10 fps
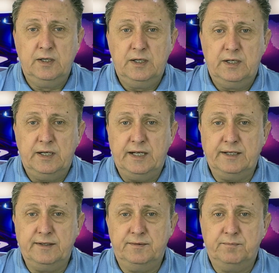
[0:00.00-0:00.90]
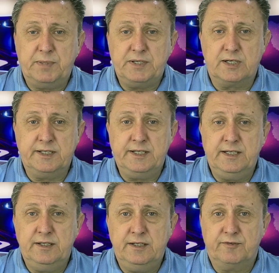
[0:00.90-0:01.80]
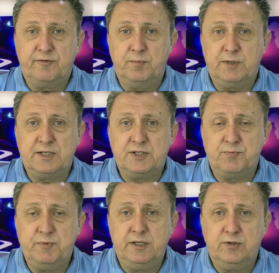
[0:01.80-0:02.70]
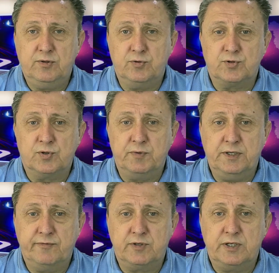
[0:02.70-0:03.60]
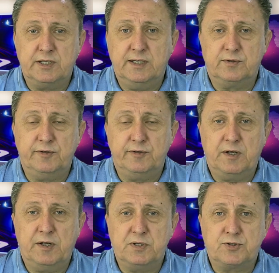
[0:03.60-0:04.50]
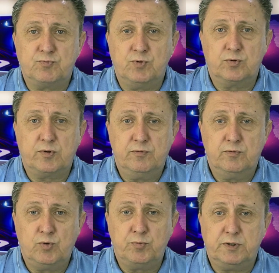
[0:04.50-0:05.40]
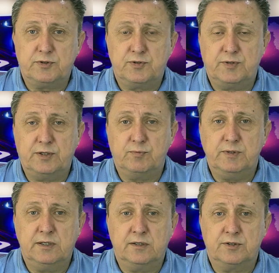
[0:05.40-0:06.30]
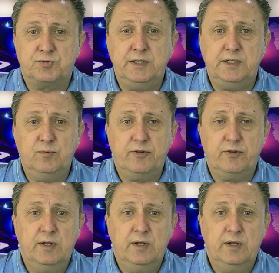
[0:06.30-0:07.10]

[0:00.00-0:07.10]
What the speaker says: And basically from last week, you saw we've taken out the 5 best robots that we are trading with.